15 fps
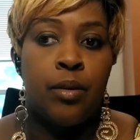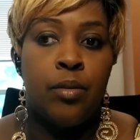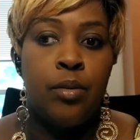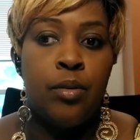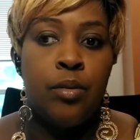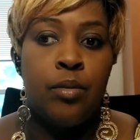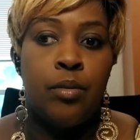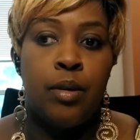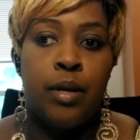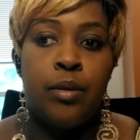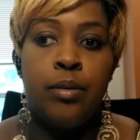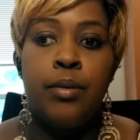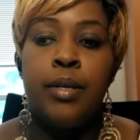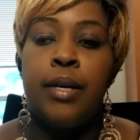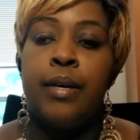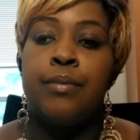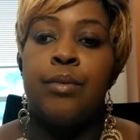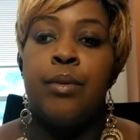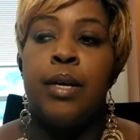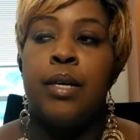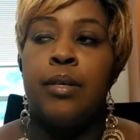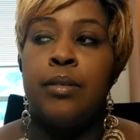oh, I don't want to have to
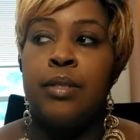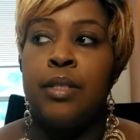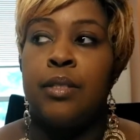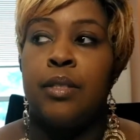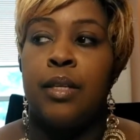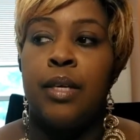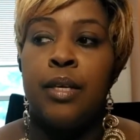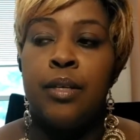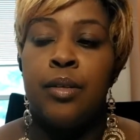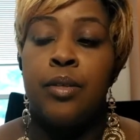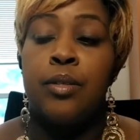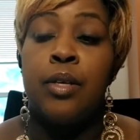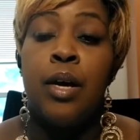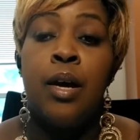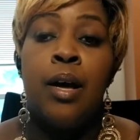write all these letters.